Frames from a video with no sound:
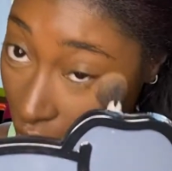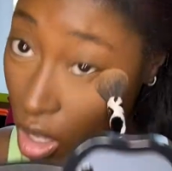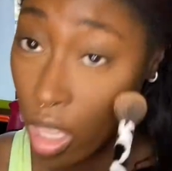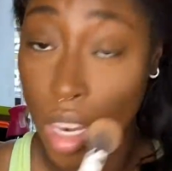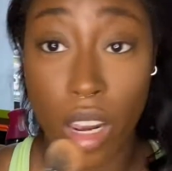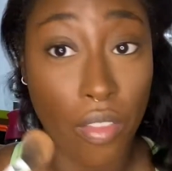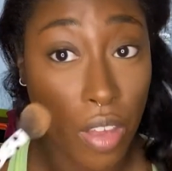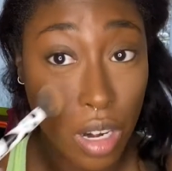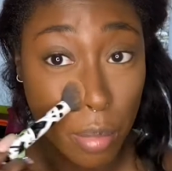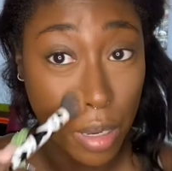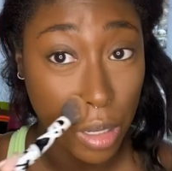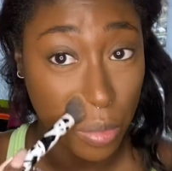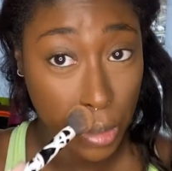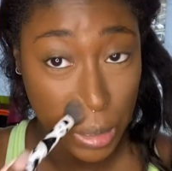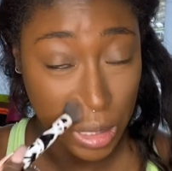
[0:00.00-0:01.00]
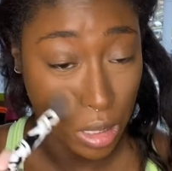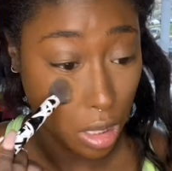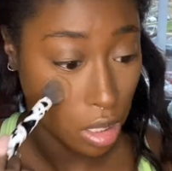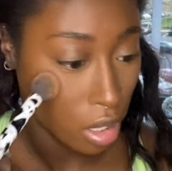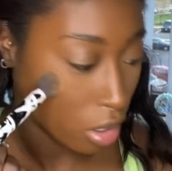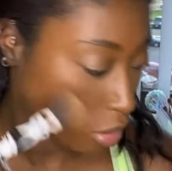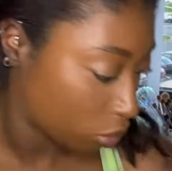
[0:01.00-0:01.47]
And if anybody wants to
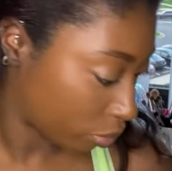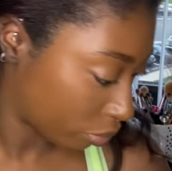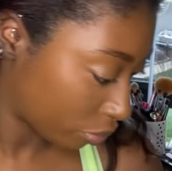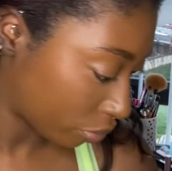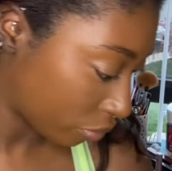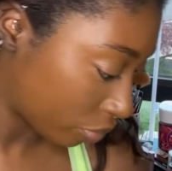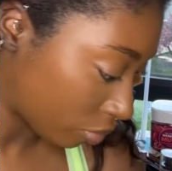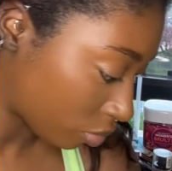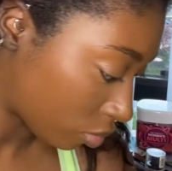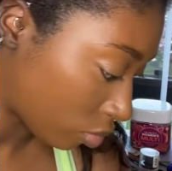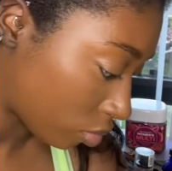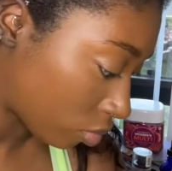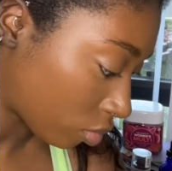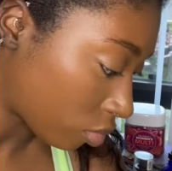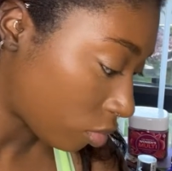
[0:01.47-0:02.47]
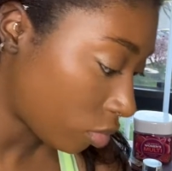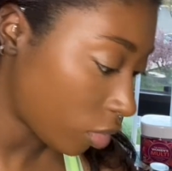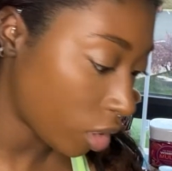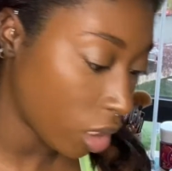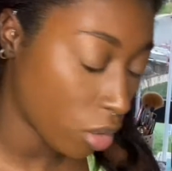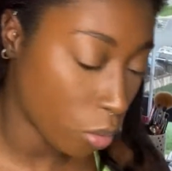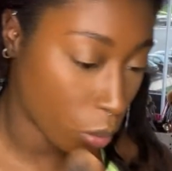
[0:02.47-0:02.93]
know
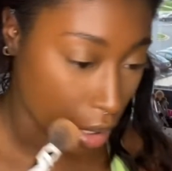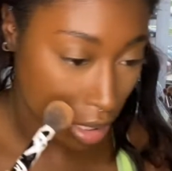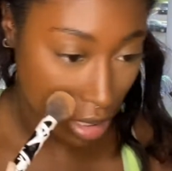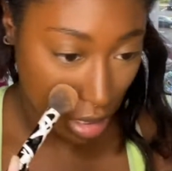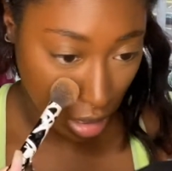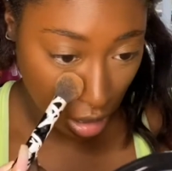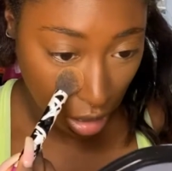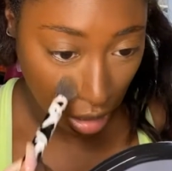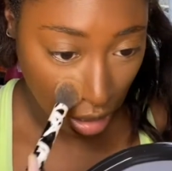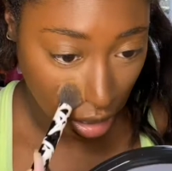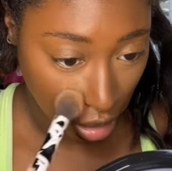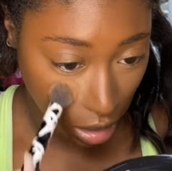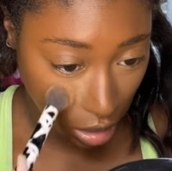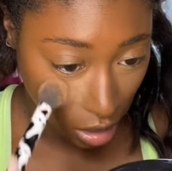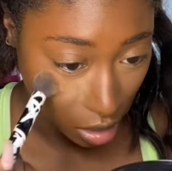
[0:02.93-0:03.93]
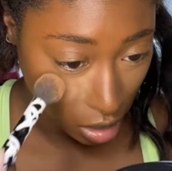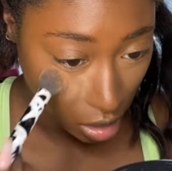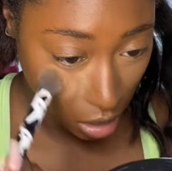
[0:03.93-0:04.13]
what the